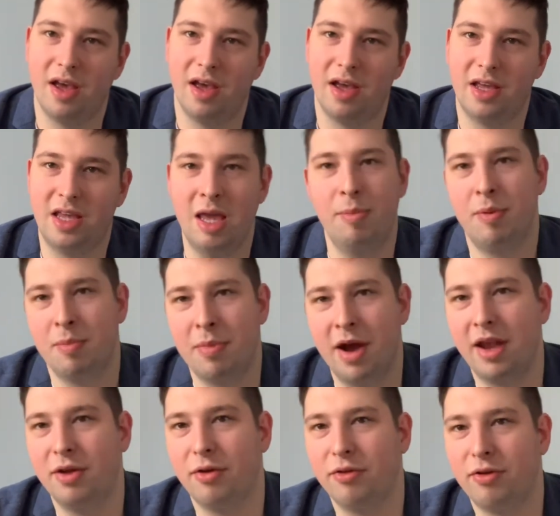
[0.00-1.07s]
Keep in
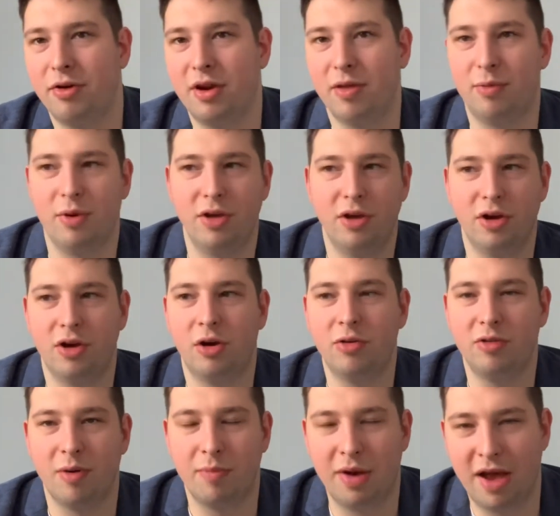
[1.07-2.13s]
mind also that when you're going
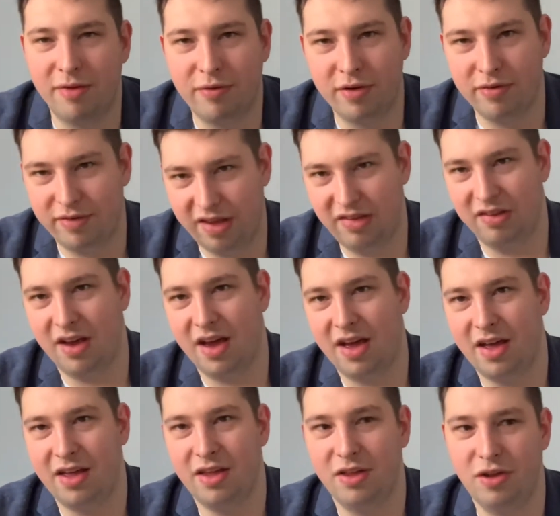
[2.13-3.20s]
to apply for the visa,
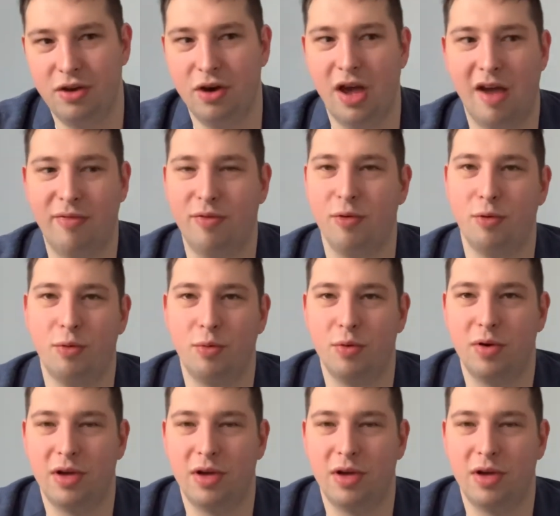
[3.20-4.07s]
you have to